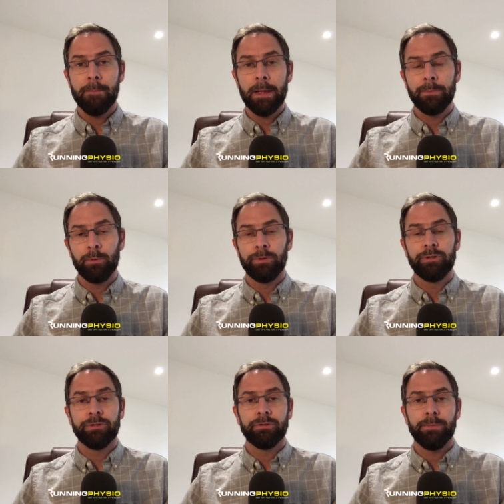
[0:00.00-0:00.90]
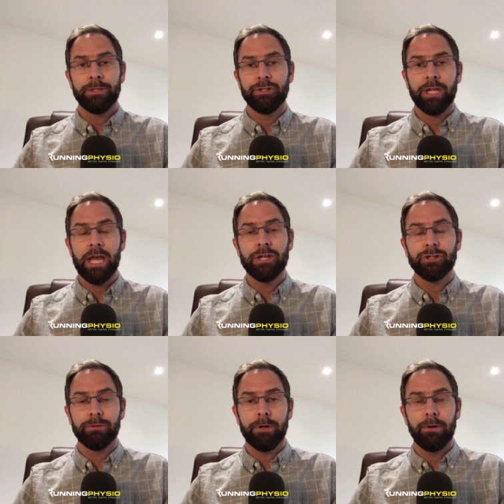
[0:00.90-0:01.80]
maybe with just some
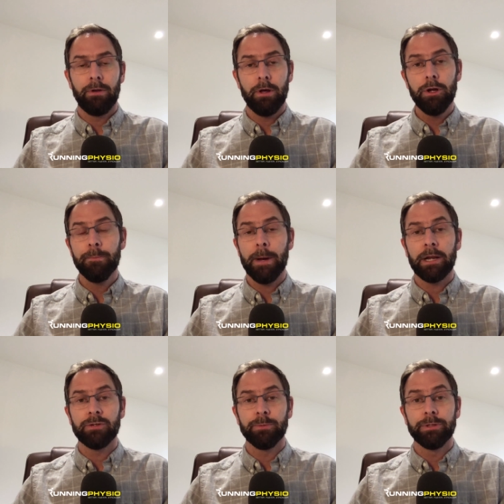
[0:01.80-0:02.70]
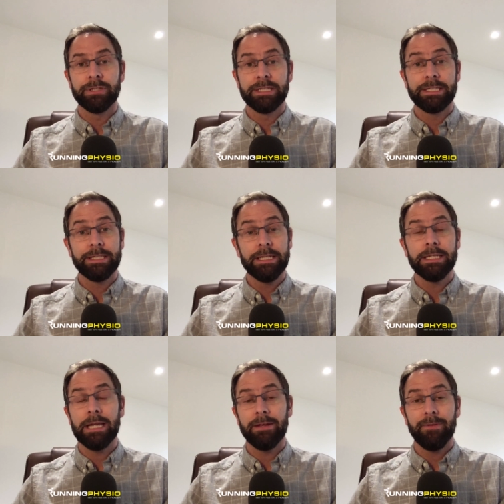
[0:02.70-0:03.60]
education around load management to
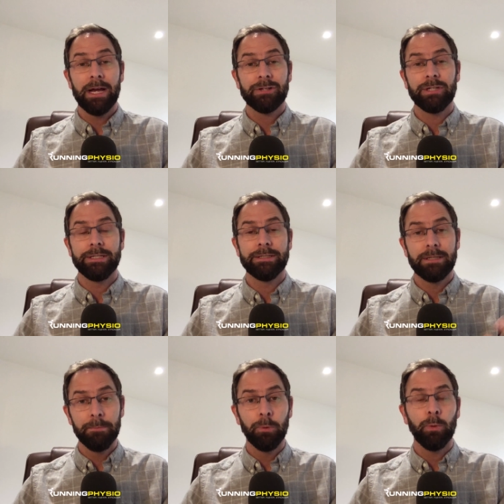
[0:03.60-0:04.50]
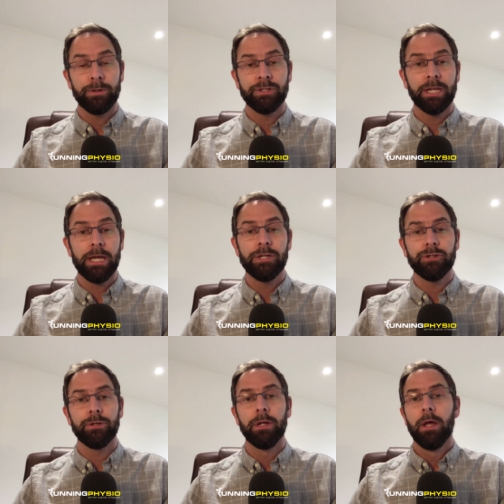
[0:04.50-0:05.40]
see if actually simple
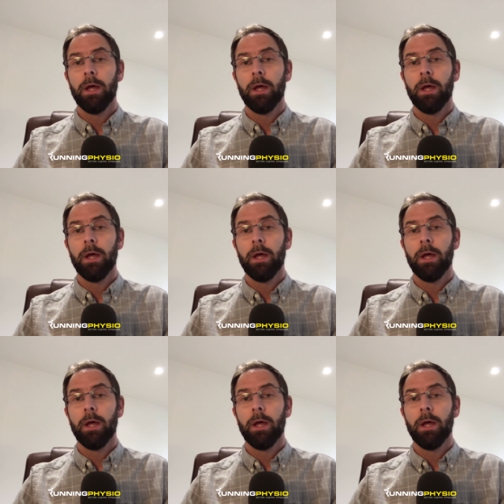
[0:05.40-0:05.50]
education